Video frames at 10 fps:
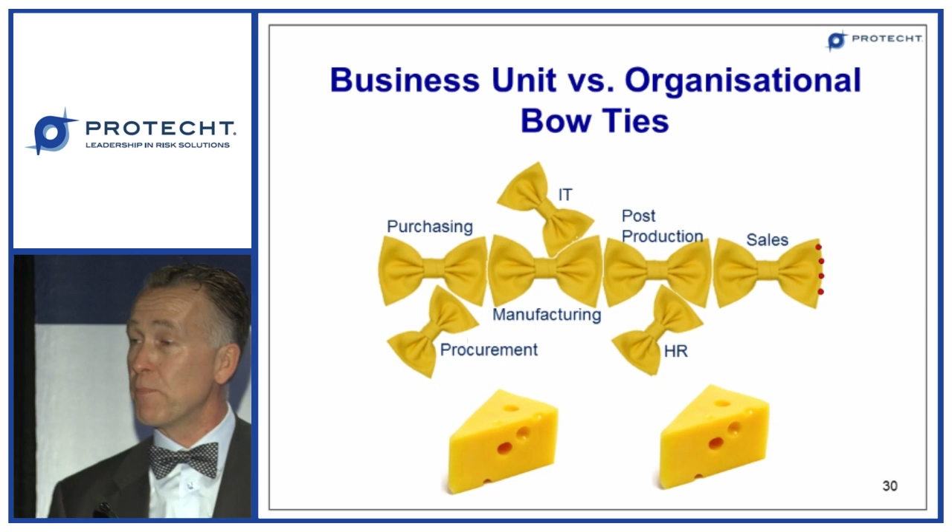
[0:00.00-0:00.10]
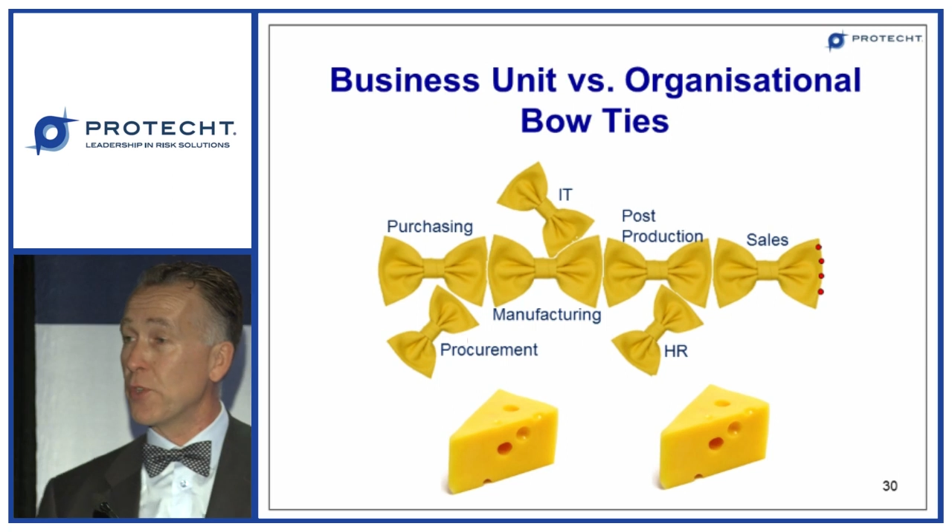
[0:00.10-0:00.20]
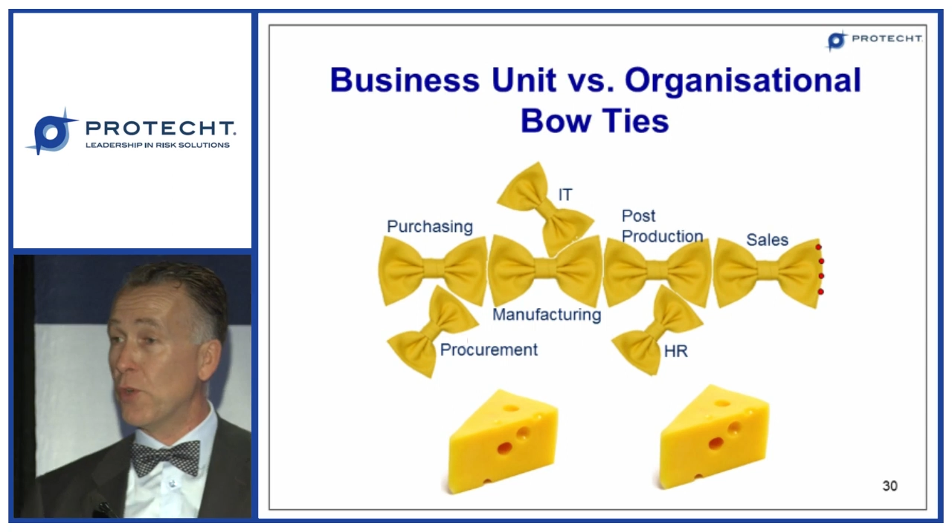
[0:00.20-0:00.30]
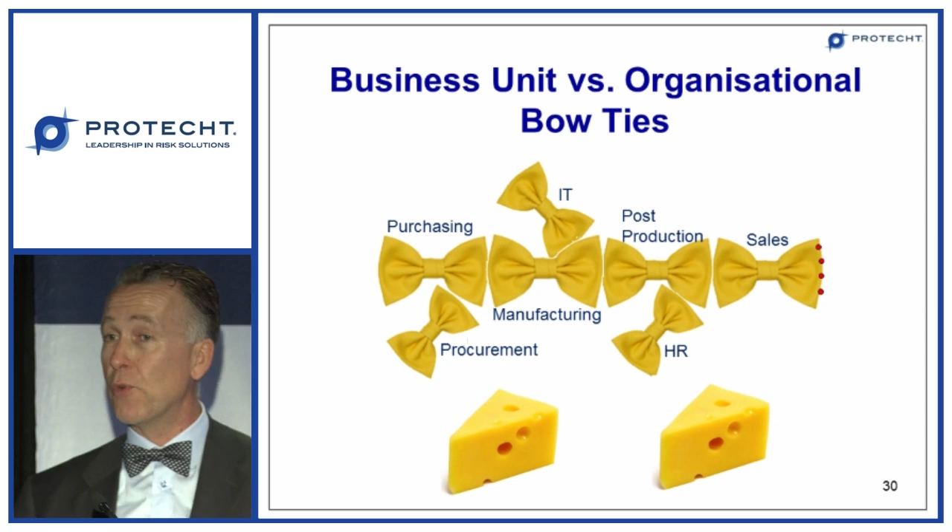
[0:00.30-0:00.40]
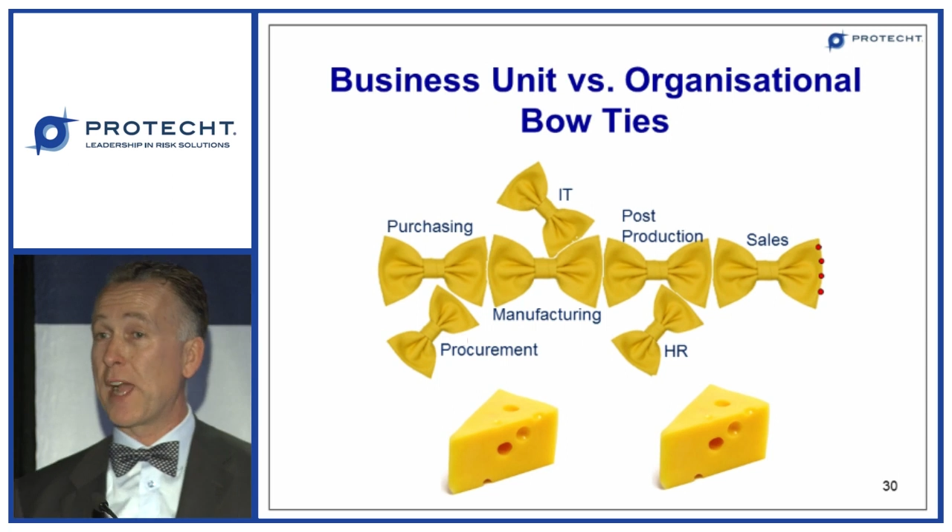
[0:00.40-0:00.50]

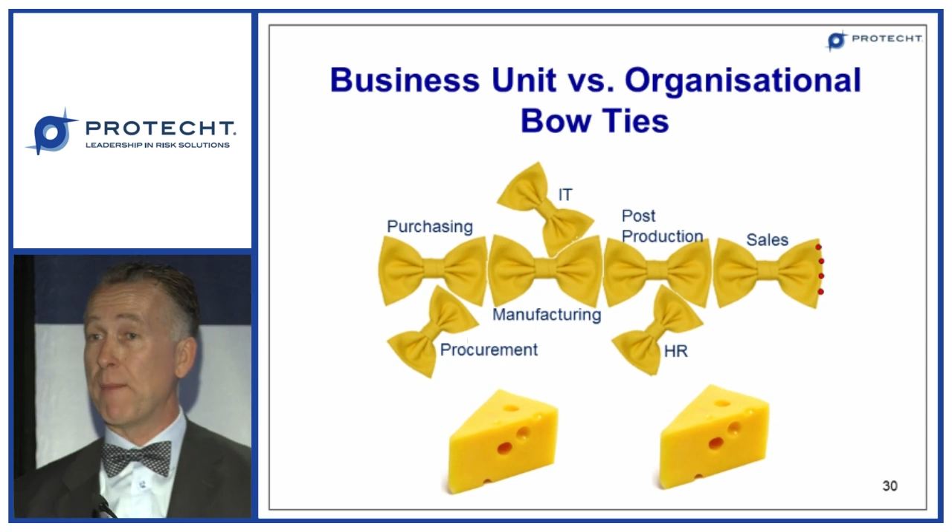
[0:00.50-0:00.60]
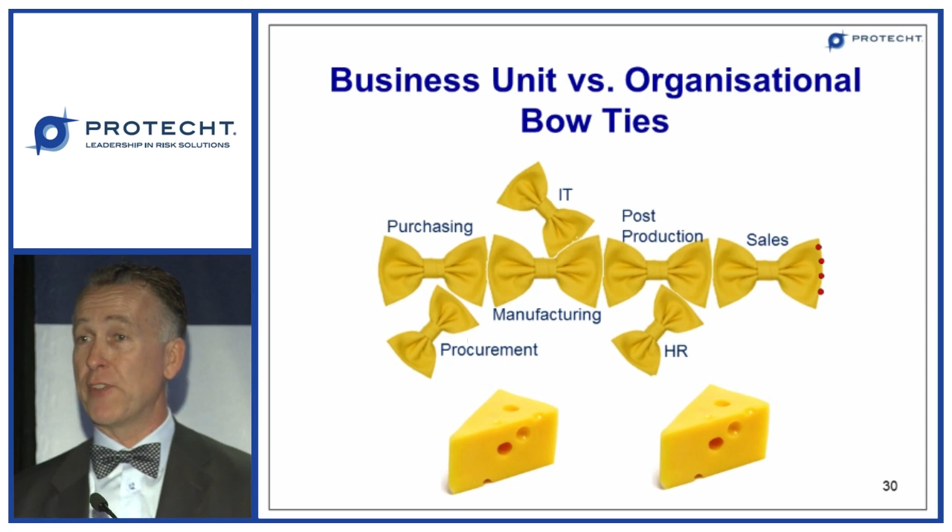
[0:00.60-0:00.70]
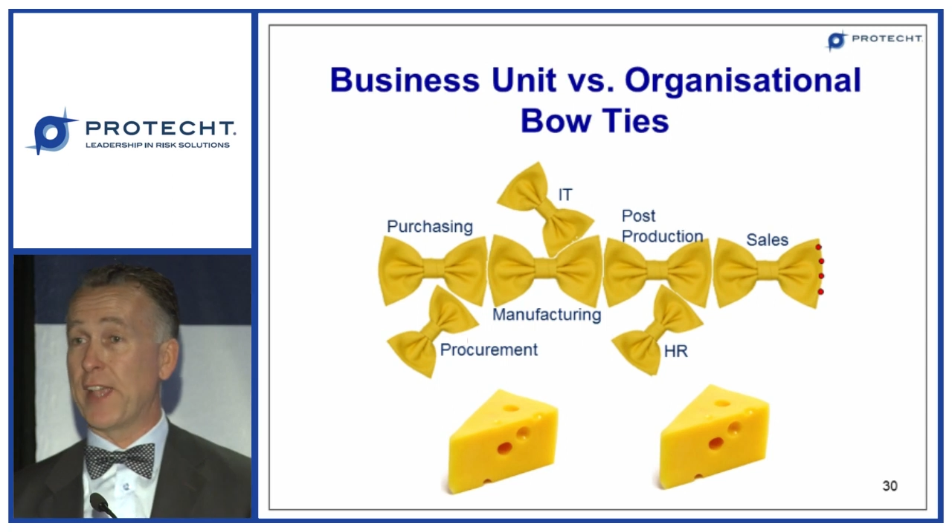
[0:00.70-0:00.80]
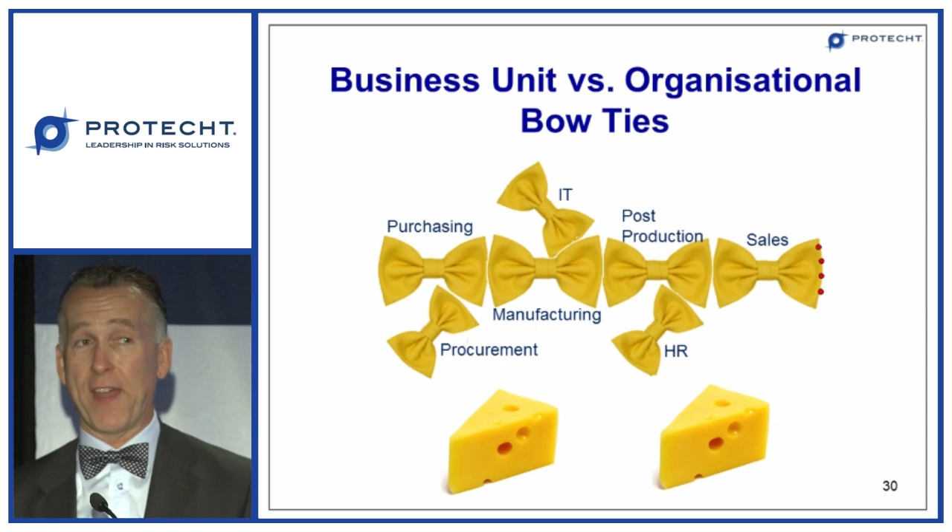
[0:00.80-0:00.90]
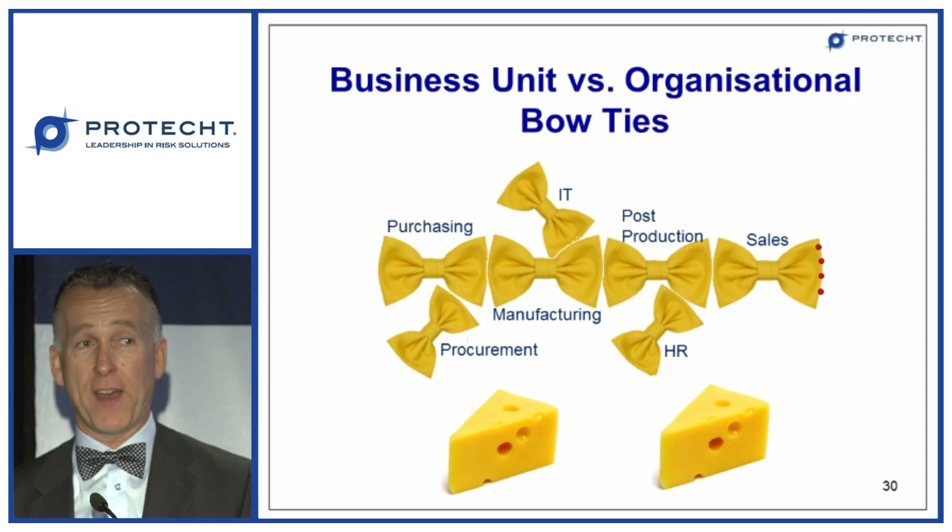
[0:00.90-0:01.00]
that all come
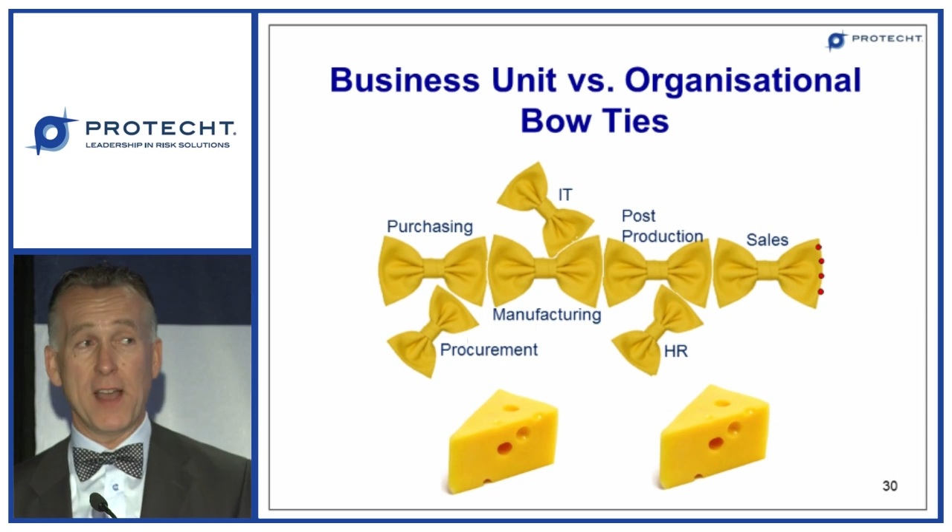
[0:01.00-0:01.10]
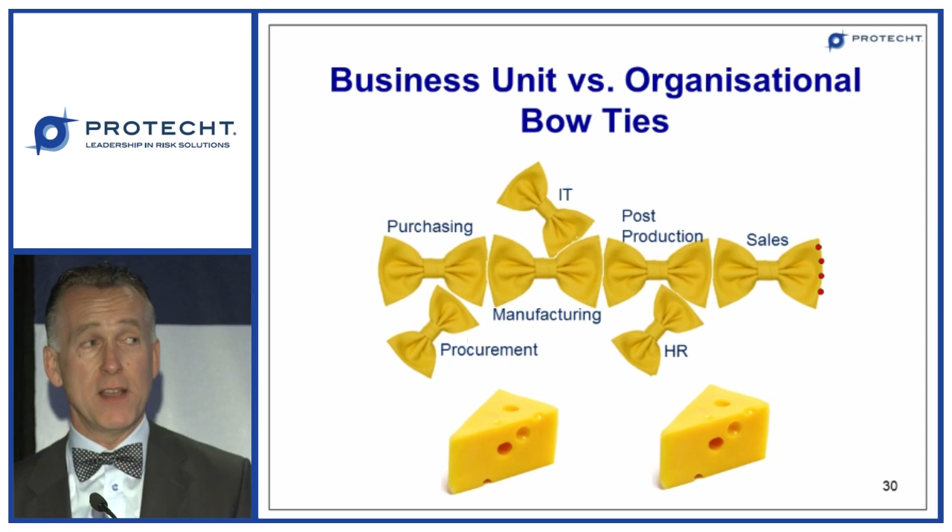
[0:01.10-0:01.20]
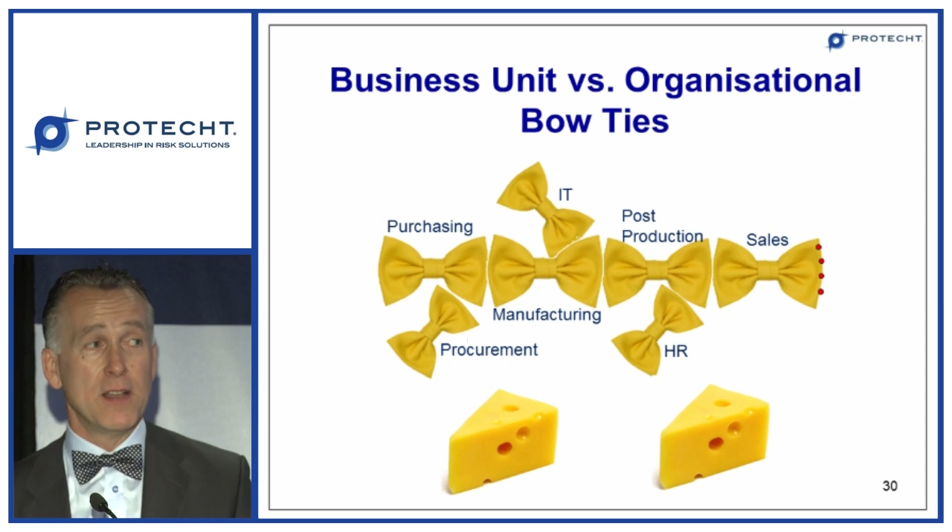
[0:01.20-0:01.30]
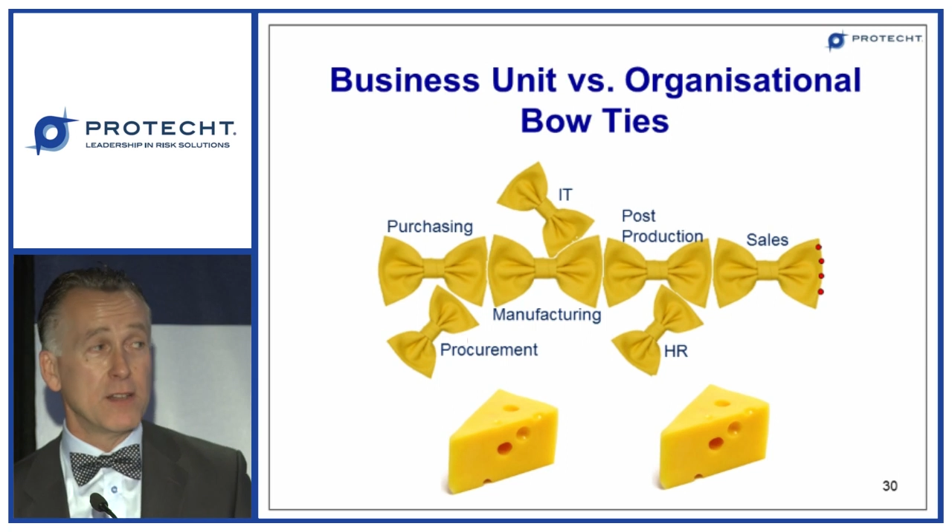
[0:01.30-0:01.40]
together